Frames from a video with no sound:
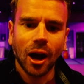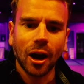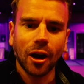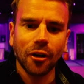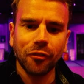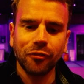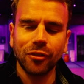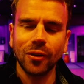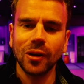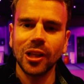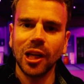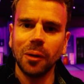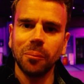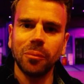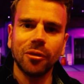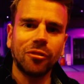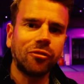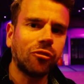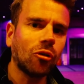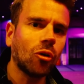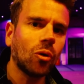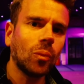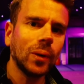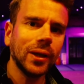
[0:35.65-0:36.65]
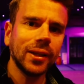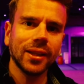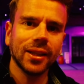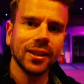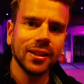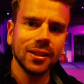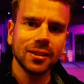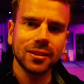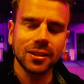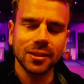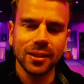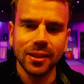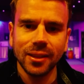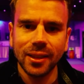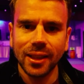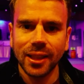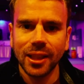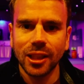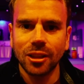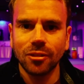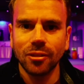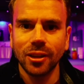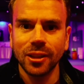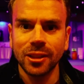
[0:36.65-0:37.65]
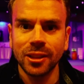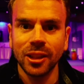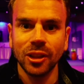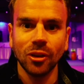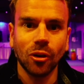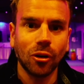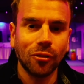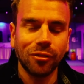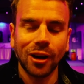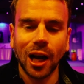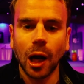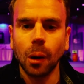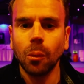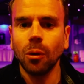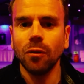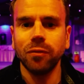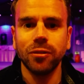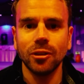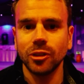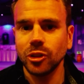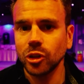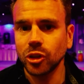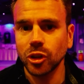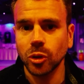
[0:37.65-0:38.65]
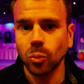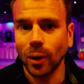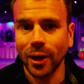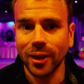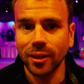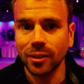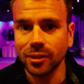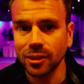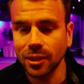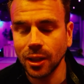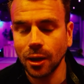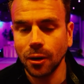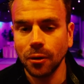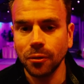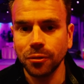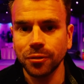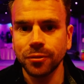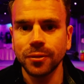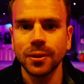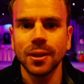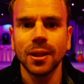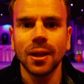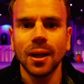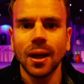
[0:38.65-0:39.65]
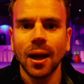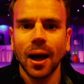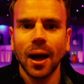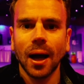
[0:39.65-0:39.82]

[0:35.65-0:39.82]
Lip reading: I feel like before we get into the nitty-gritty of how often you should weigh yourself,